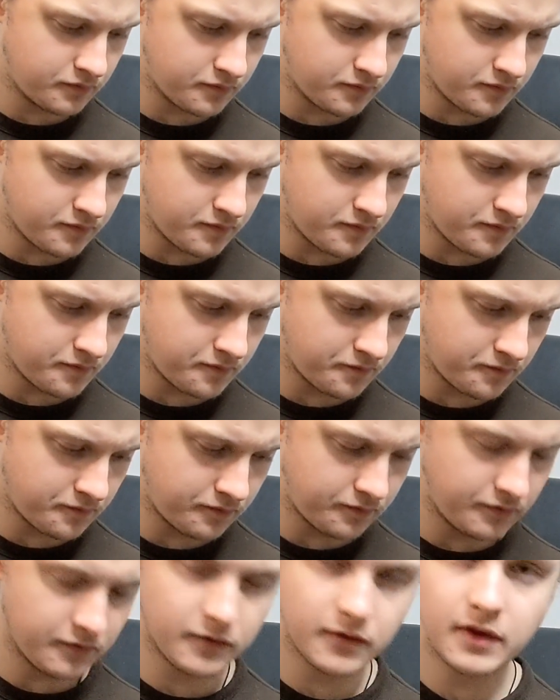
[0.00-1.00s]

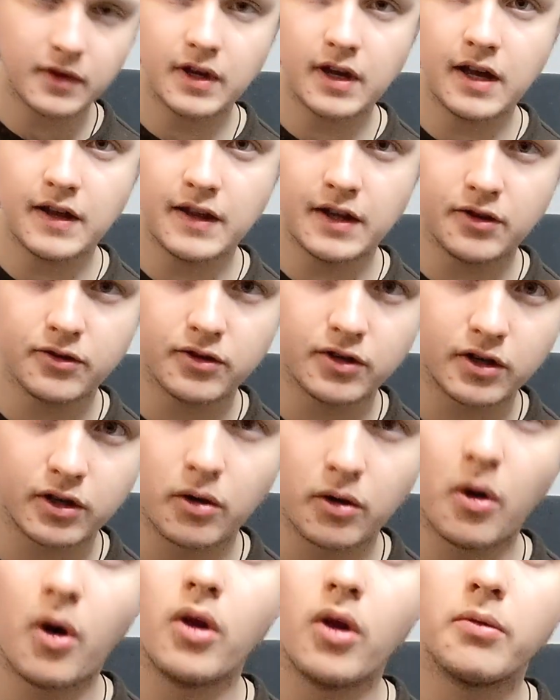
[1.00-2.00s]
And then you're going to
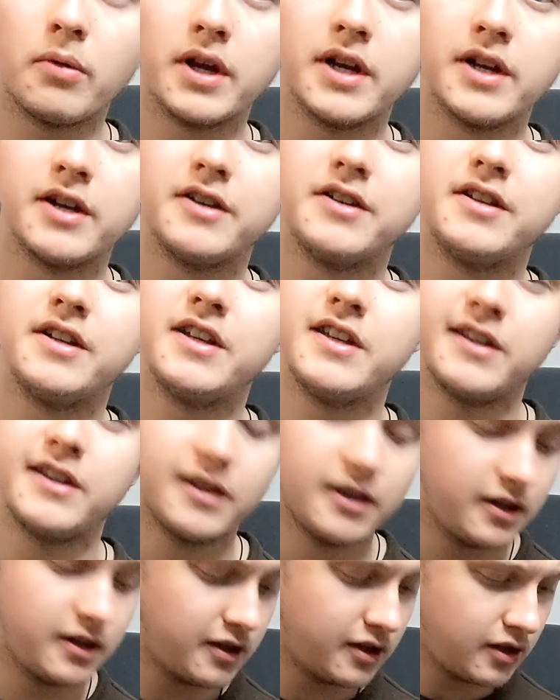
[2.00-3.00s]
go all the way to
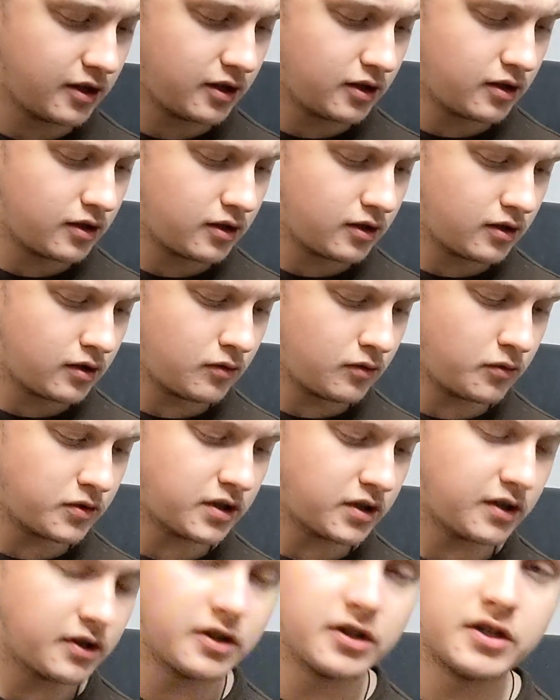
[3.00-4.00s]
D,
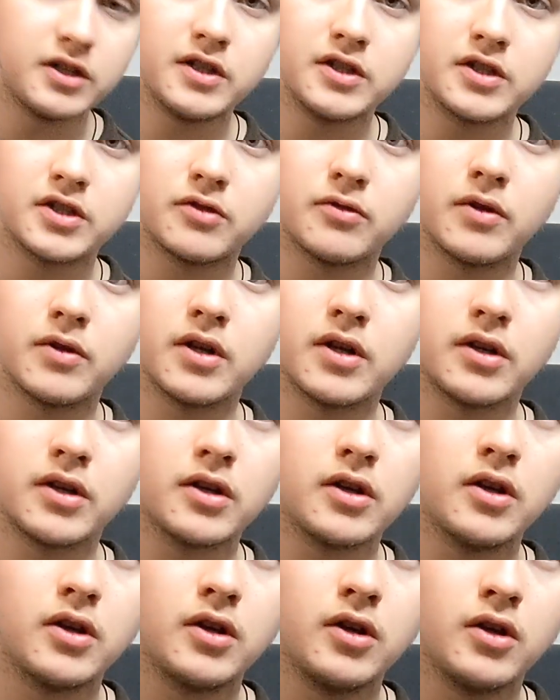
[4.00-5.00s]
which on the D
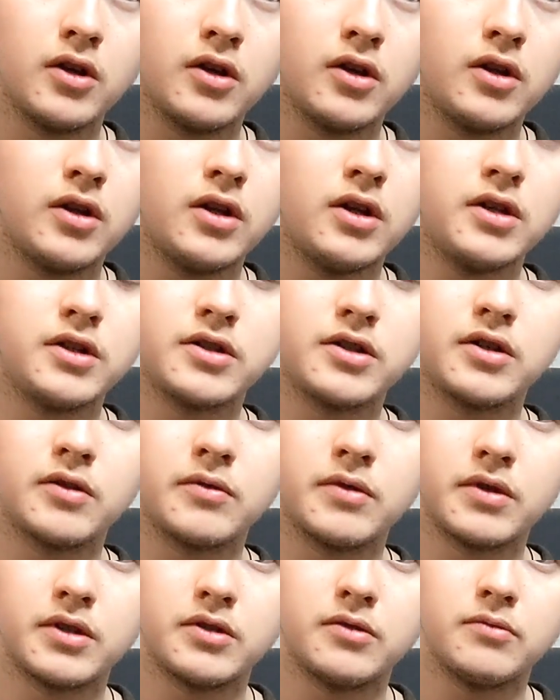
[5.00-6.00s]
string is
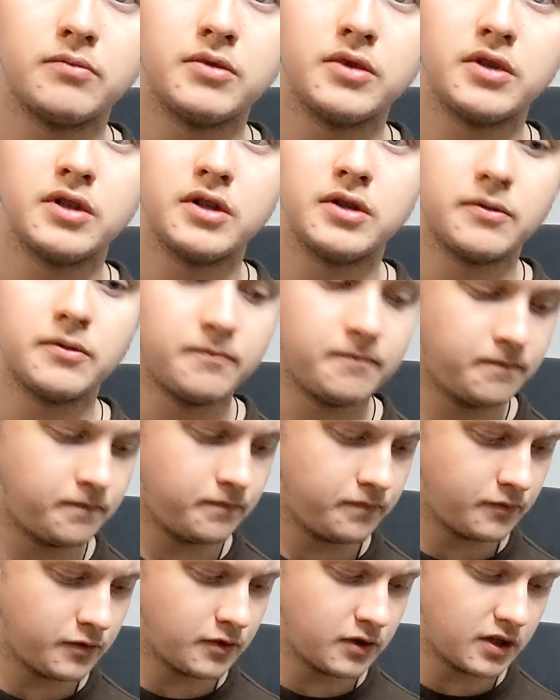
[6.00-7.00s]
going to be
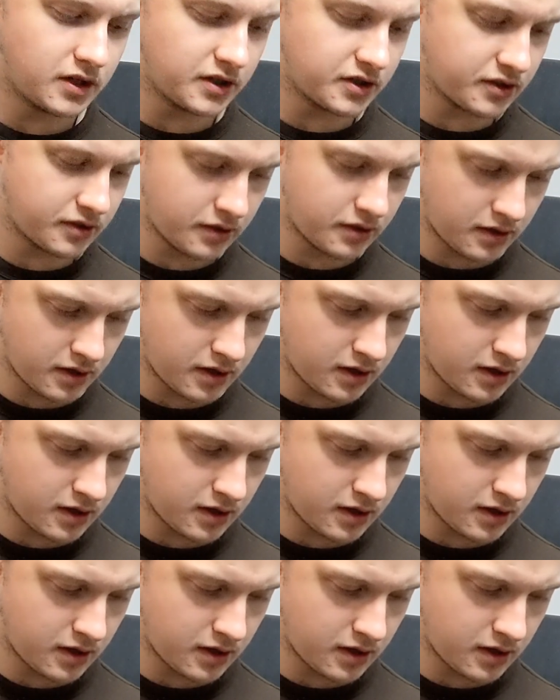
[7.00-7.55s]
this.